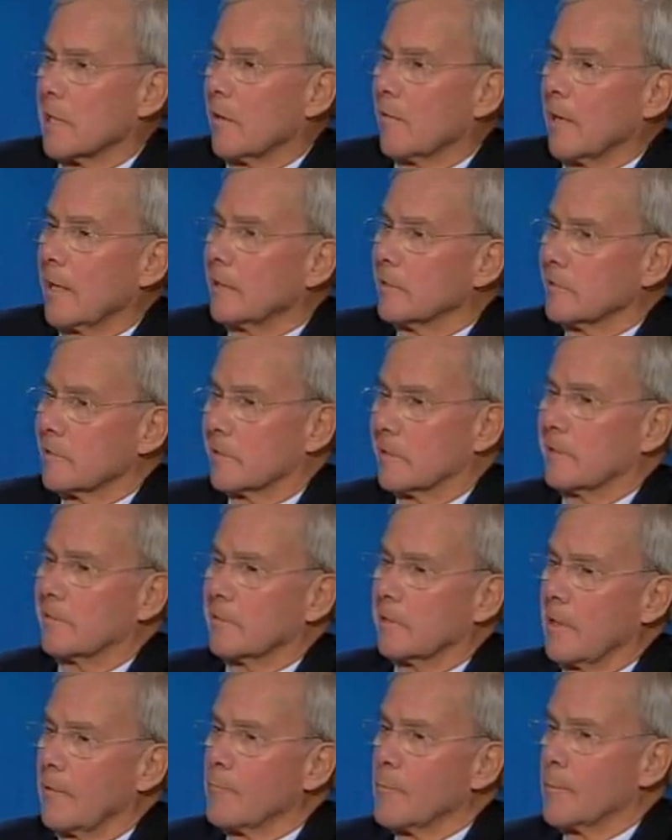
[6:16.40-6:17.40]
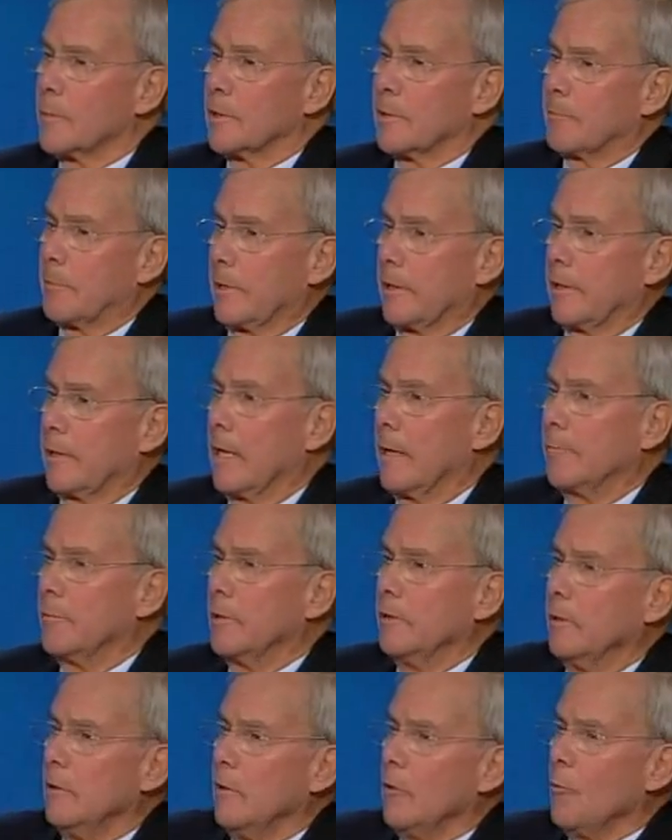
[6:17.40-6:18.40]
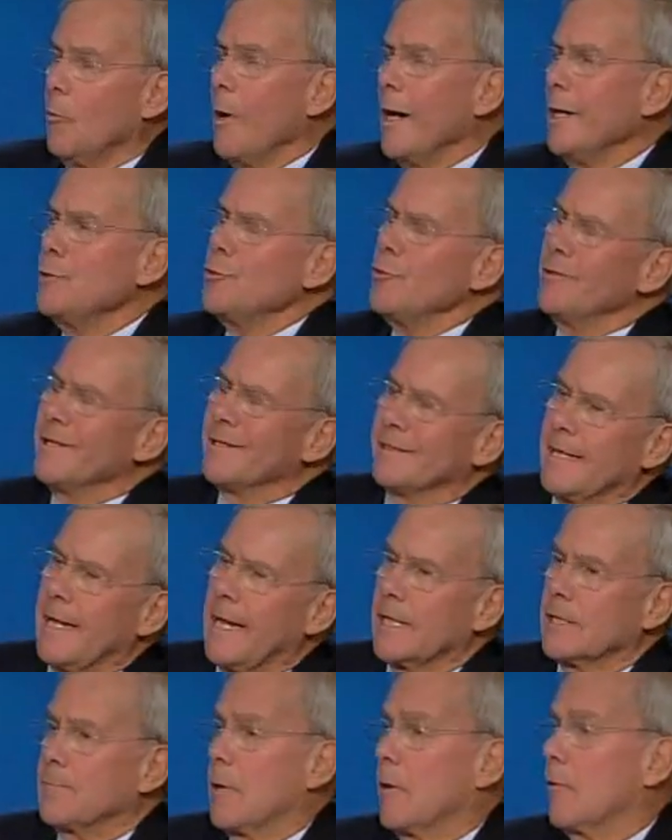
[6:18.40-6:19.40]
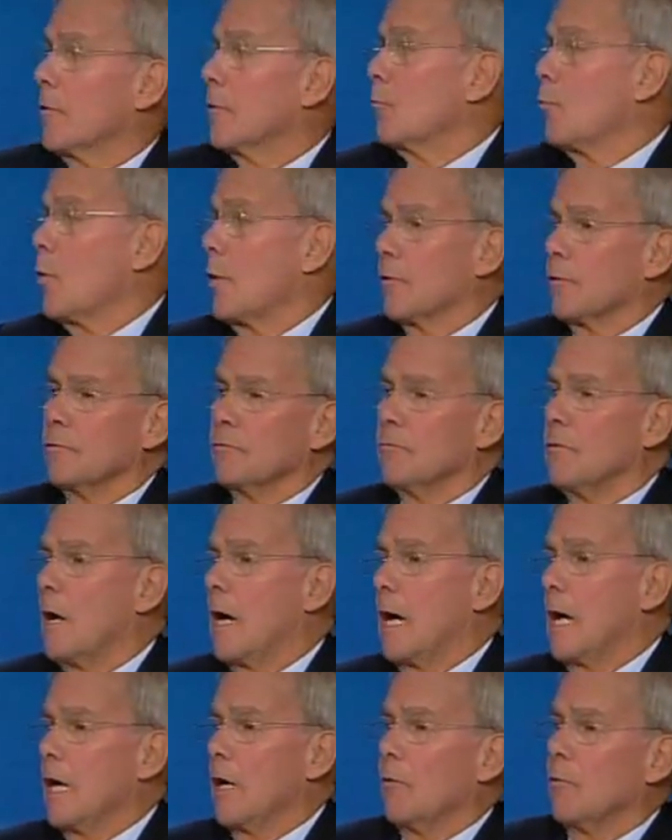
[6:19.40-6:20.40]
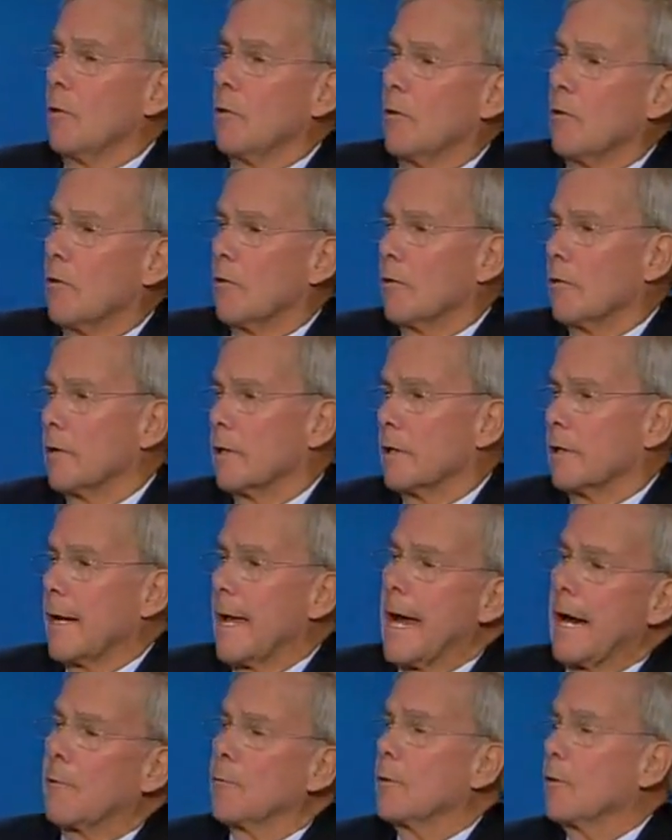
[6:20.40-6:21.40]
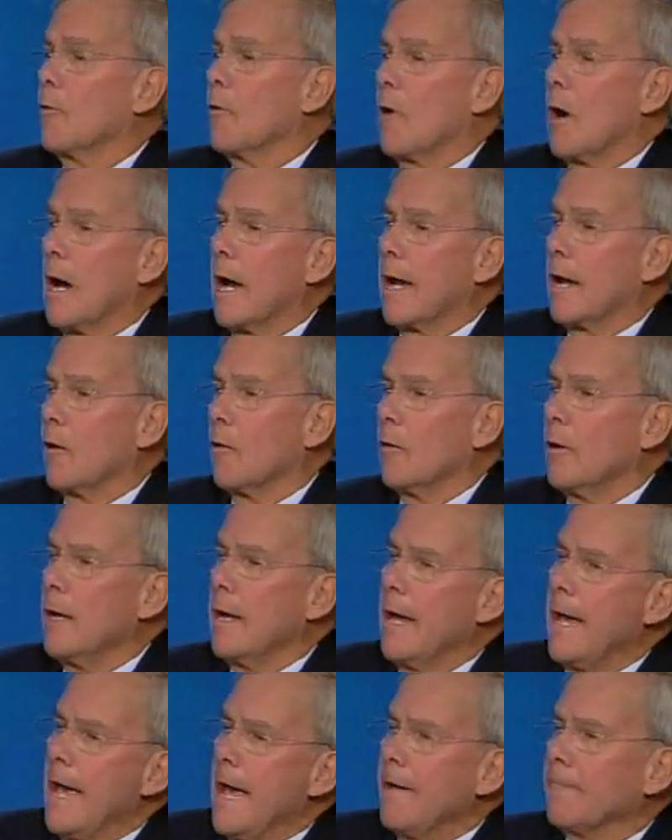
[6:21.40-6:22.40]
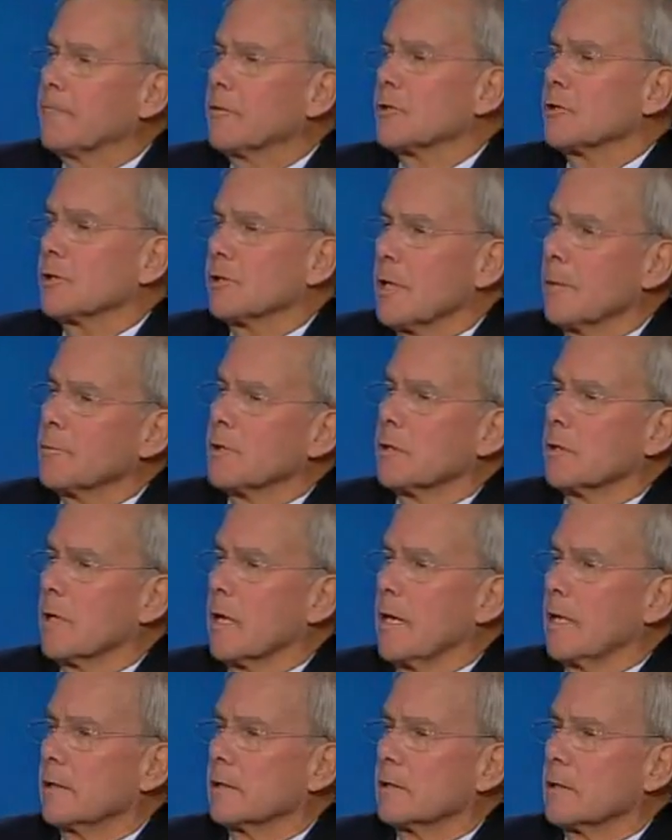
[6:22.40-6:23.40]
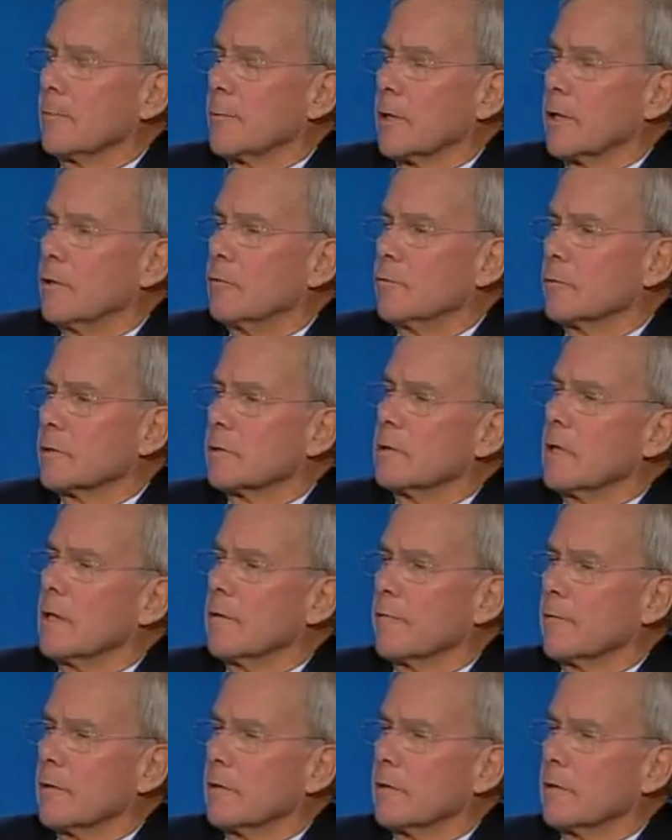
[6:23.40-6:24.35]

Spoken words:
out. I can just get the government to pick it up. Why should a taxpayer in Waterloo, Iowa or in Akron, Ohio have to subsidize somebody who has done the